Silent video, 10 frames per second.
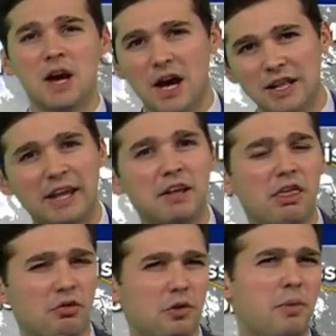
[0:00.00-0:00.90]
a, likely
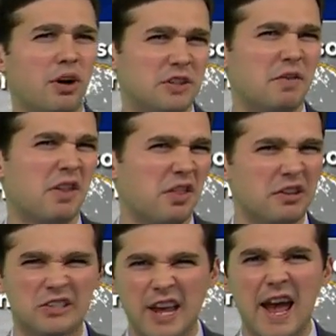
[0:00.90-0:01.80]
through parts of our
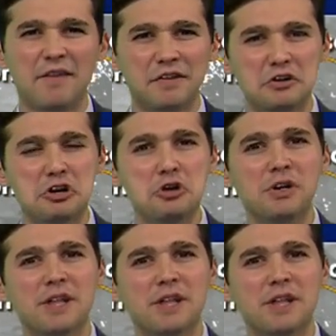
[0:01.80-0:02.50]
Thursday afternoon.